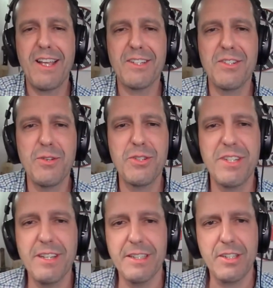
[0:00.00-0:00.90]
His new
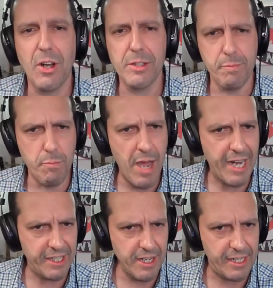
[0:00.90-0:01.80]
steel is called
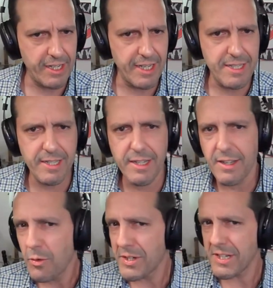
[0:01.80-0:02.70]
Magna Cut,
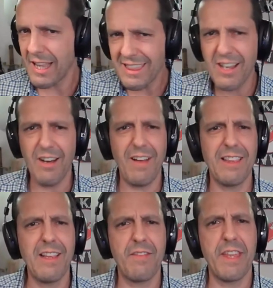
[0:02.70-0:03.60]
which I love. I
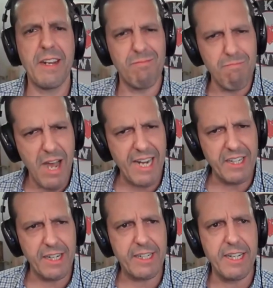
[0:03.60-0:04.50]
love the name
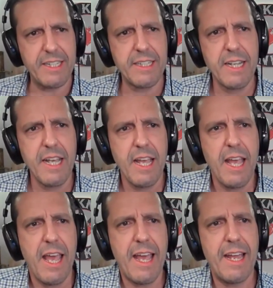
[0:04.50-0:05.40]
Magna Cut,
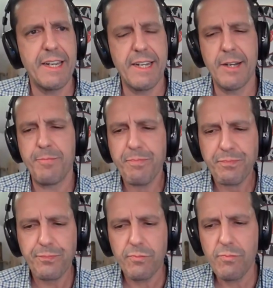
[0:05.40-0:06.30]
and um,
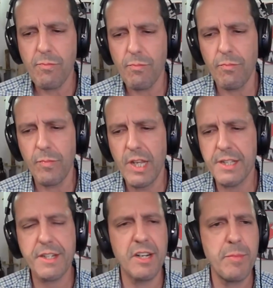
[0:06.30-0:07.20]

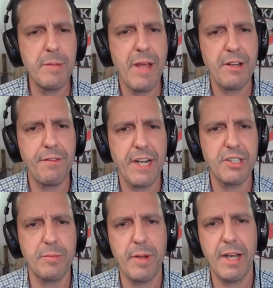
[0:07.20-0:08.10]
it's going to be
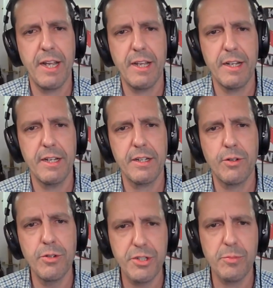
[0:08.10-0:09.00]
manufactured by uh,
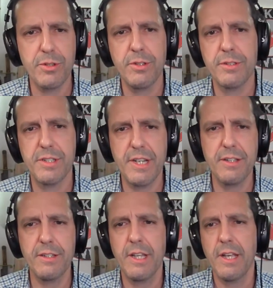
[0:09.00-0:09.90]
Crucible
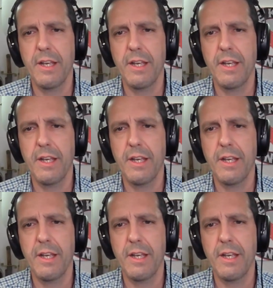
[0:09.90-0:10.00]
Steel.